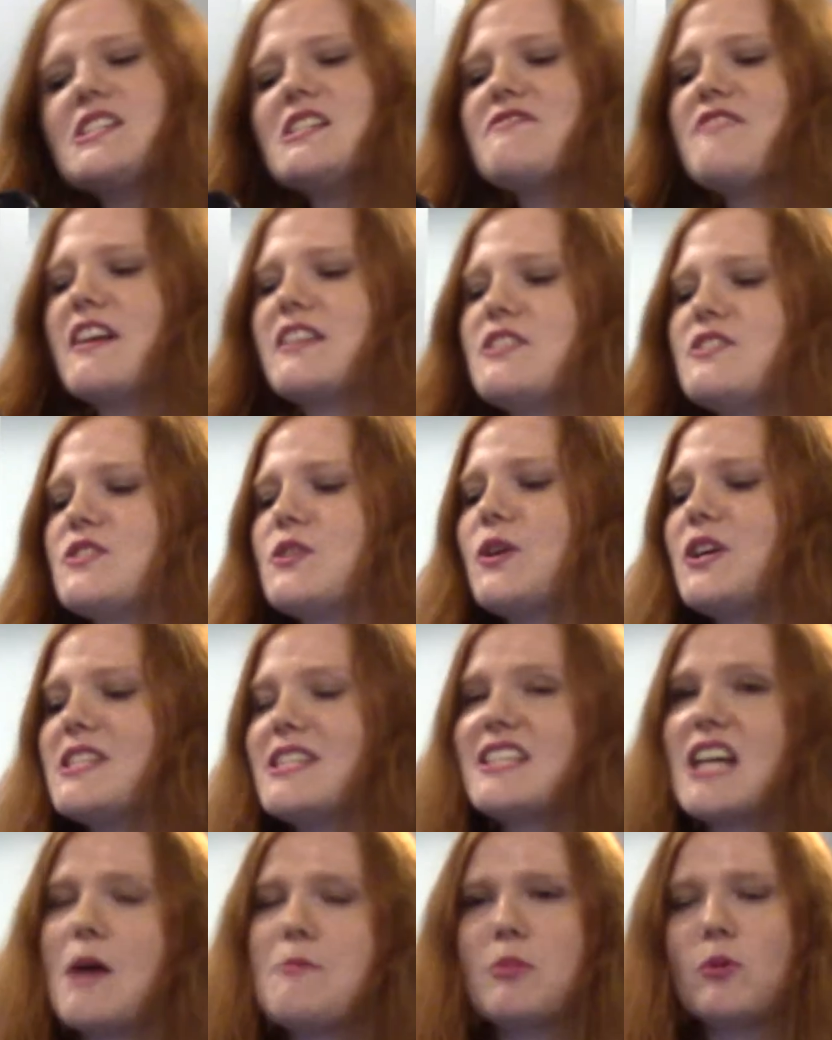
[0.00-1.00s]
affective disorder is a
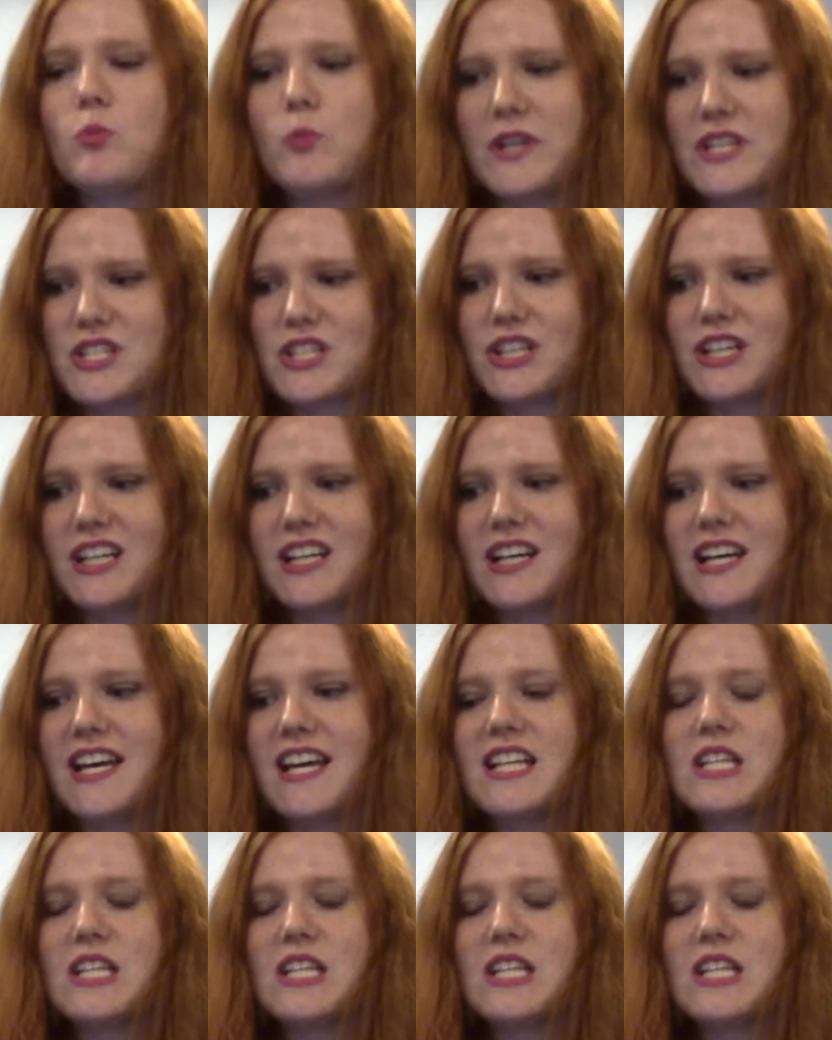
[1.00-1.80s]
type of winter